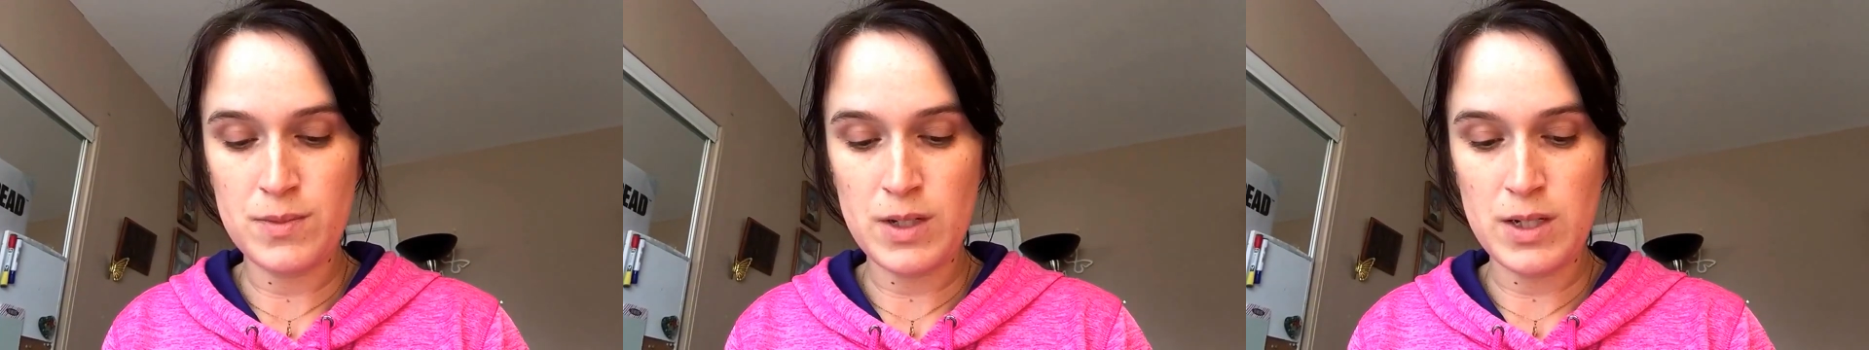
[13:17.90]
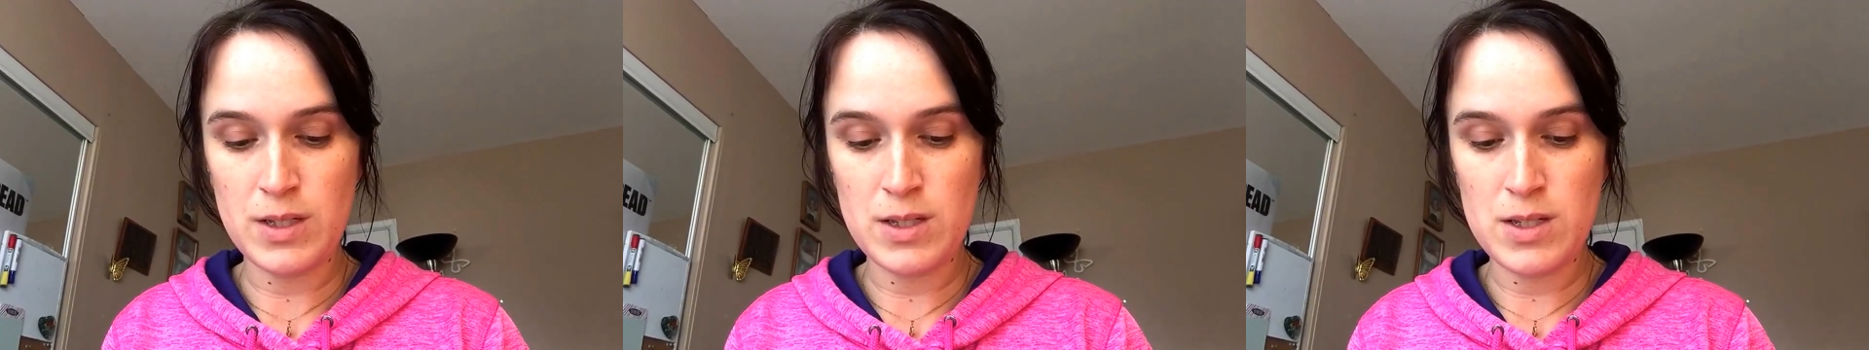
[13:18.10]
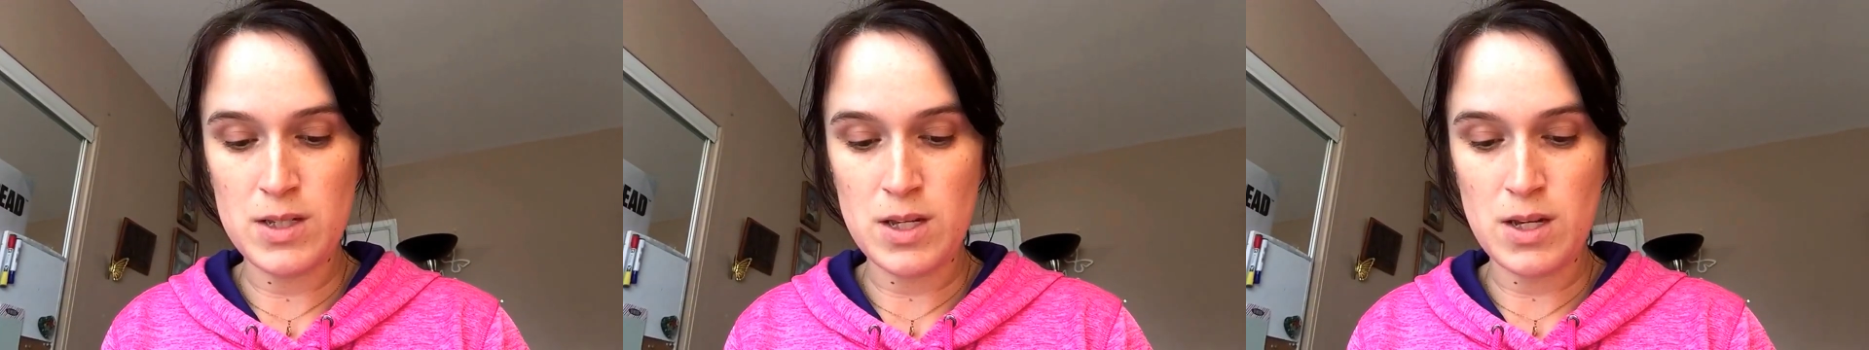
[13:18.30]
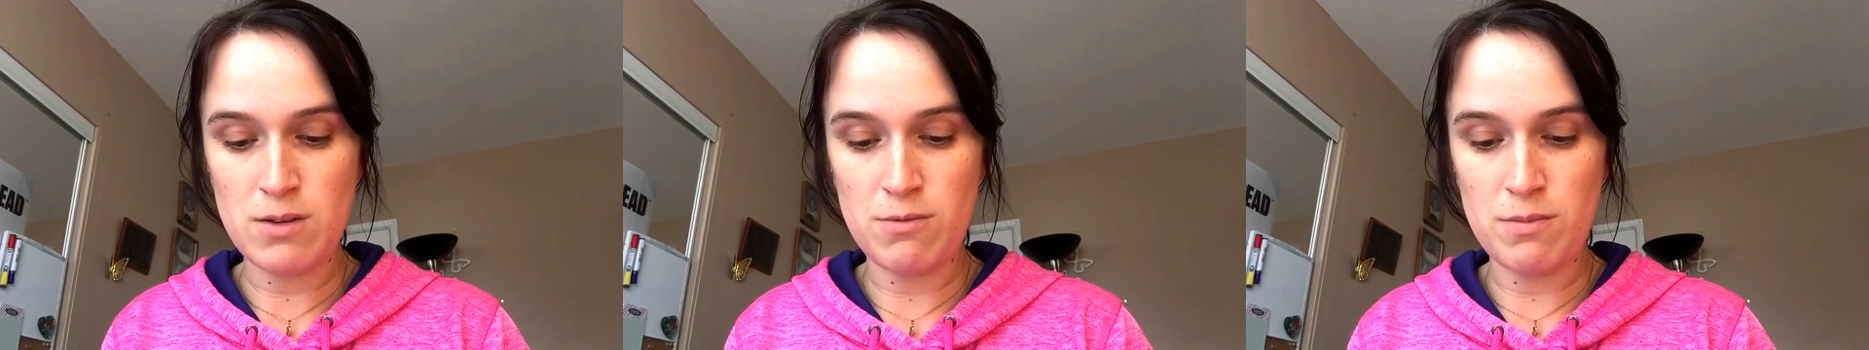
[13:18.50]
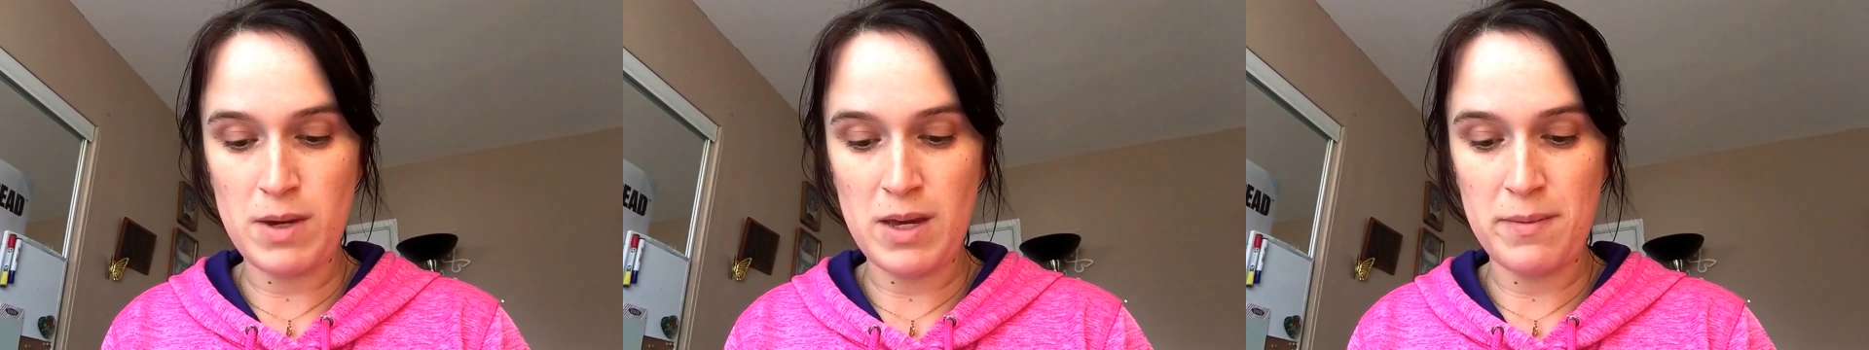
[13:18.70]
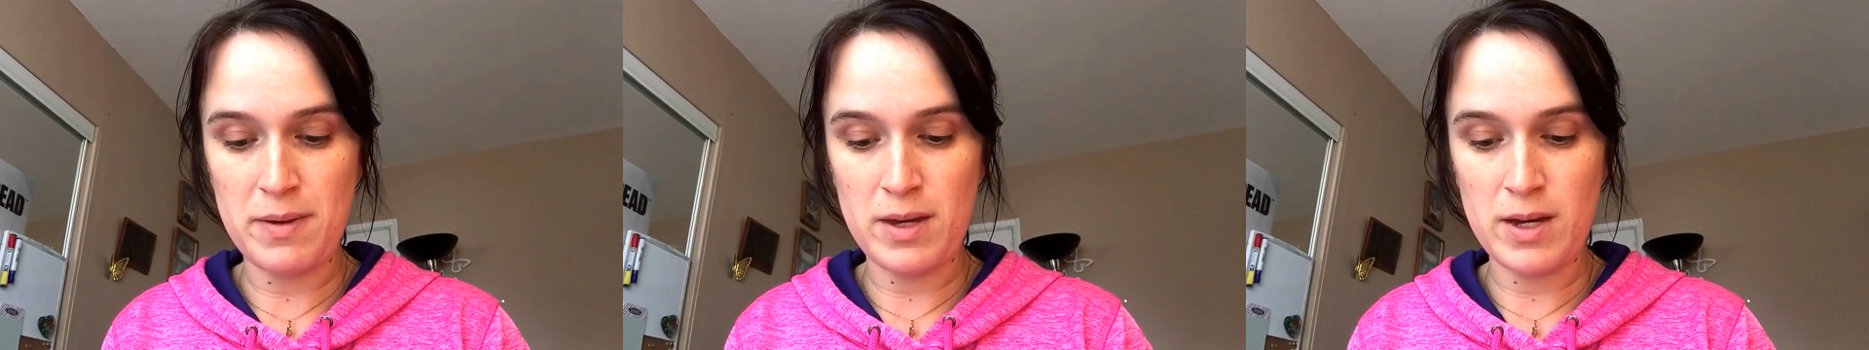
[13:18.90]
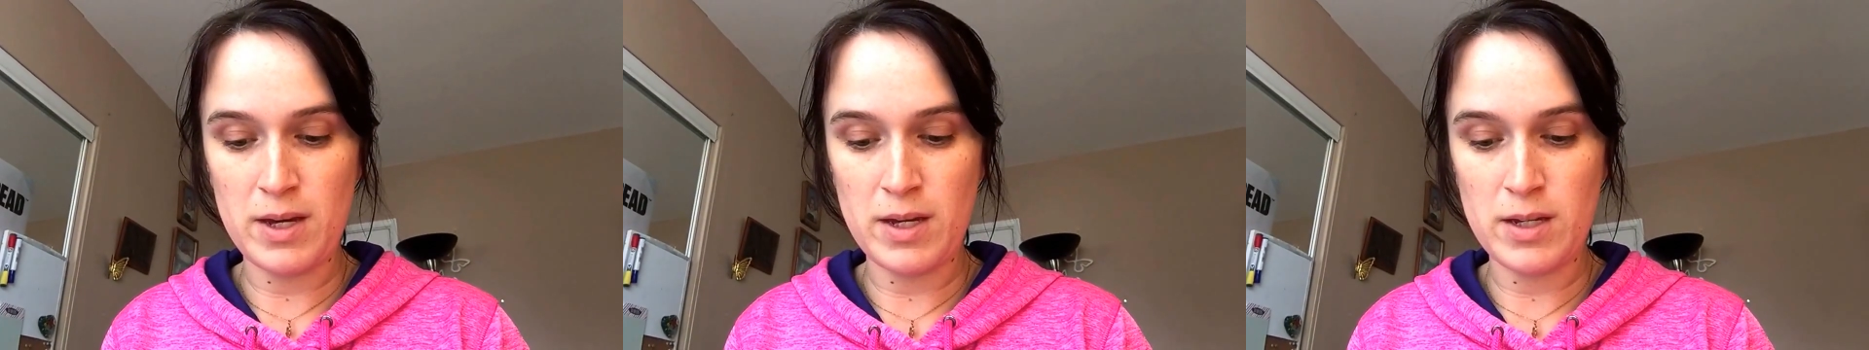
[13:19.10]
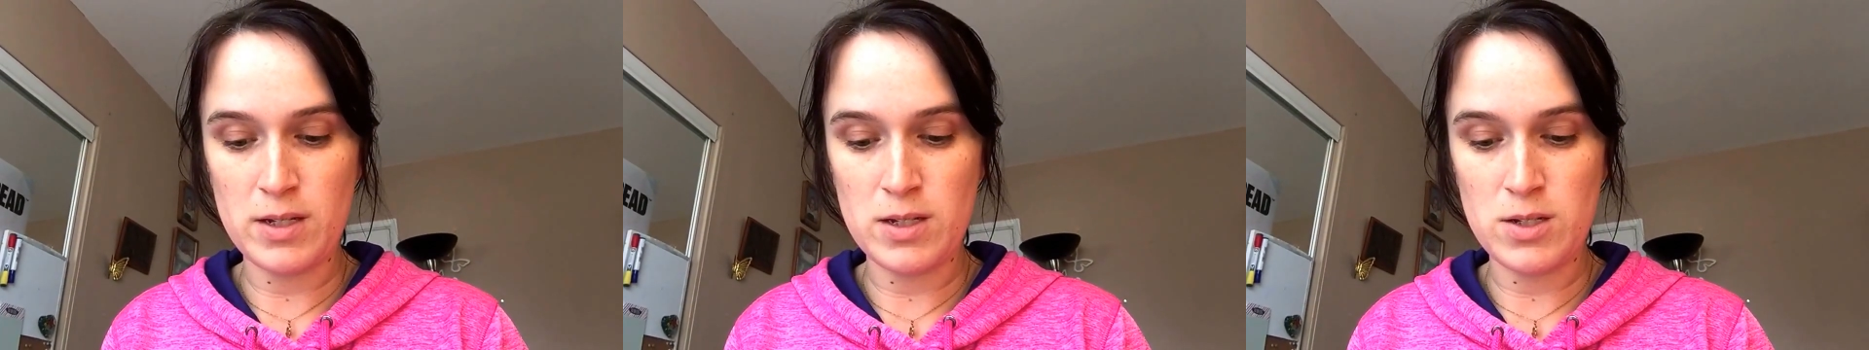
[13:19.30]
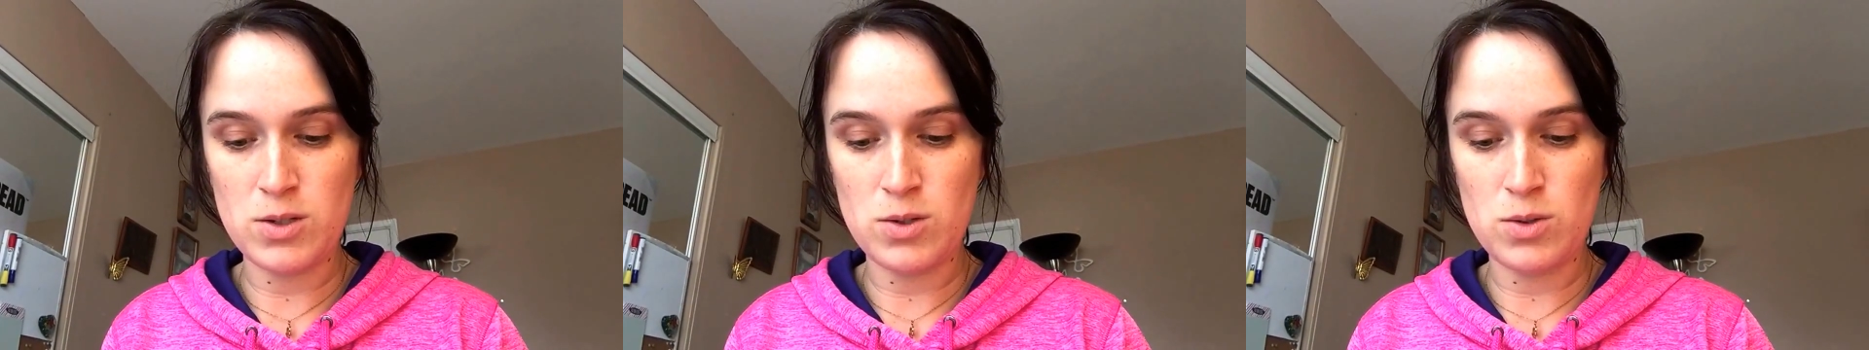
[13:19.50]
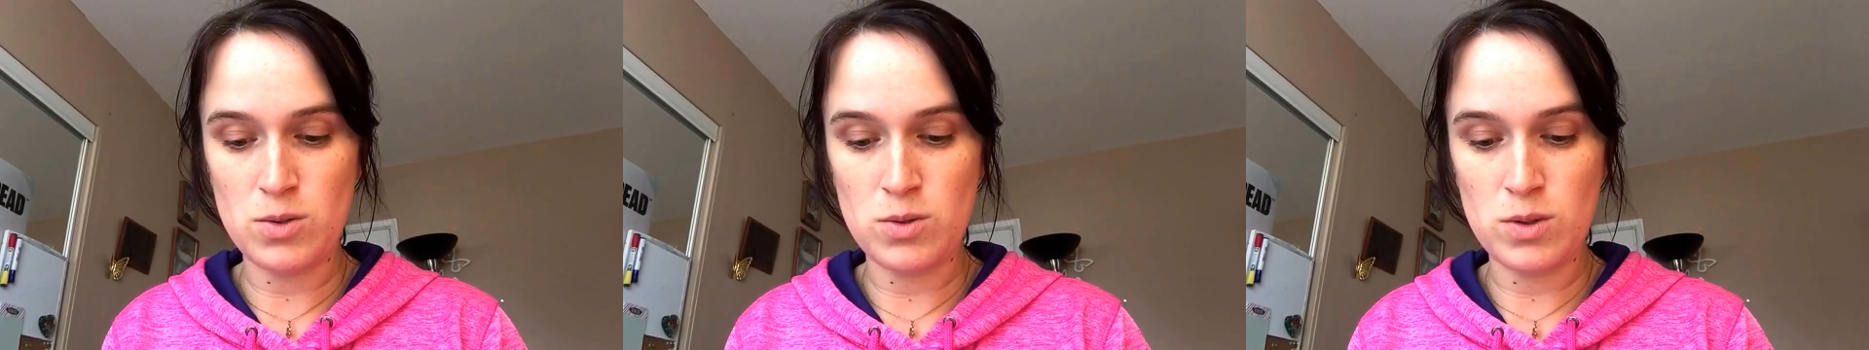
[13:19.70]
and see if maybe I can
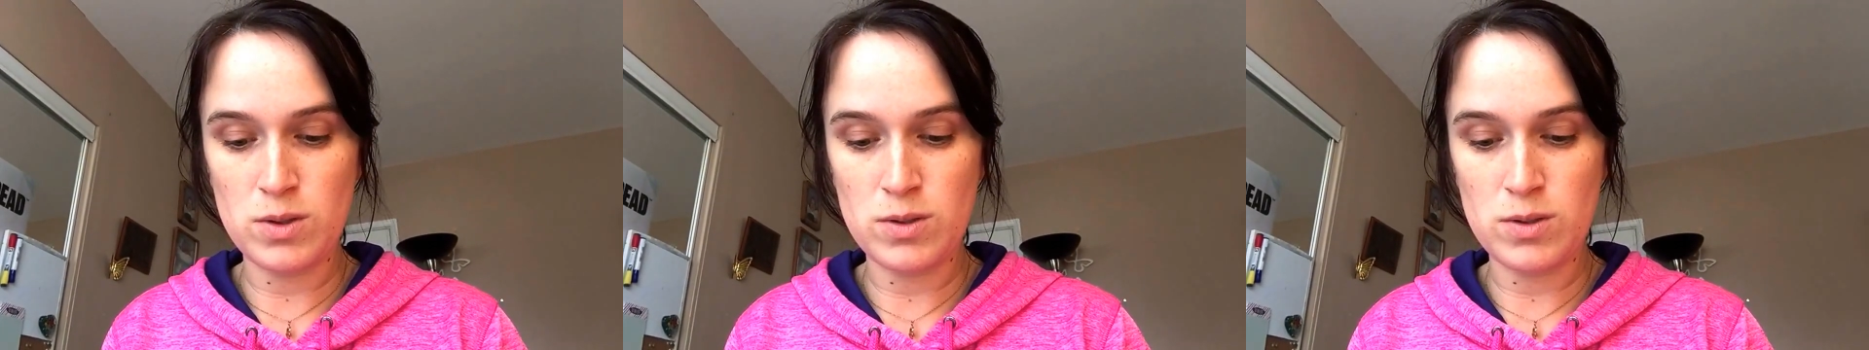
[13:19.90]
do